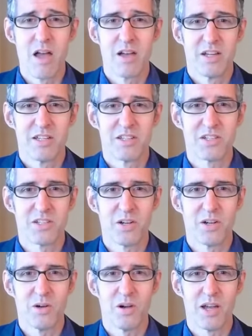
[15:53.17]

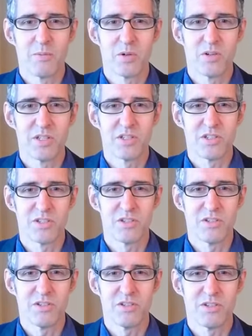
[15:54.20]
so I'm going
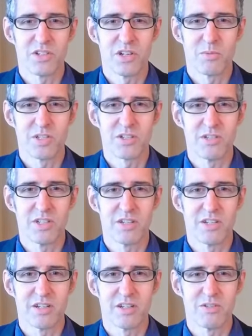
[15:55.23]
to share my screen
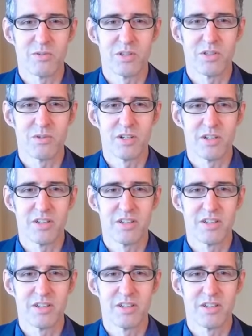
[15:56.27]
here with you all.